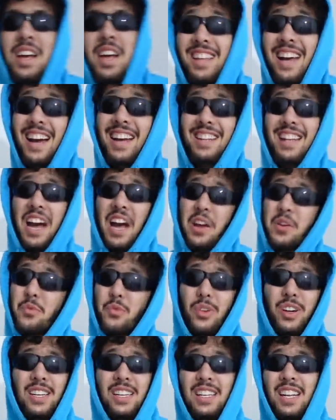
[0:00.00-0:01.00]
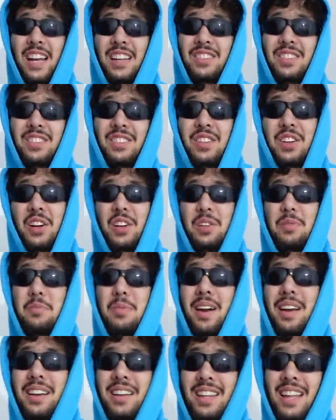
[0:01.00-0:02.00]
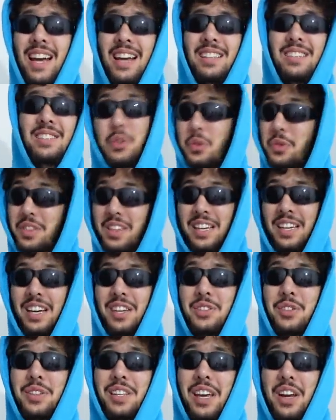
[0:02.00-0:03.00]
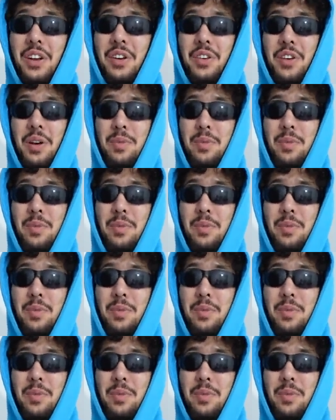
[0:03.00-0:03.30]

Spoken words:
Dad, I really like this girl in my class. Do you think I should get her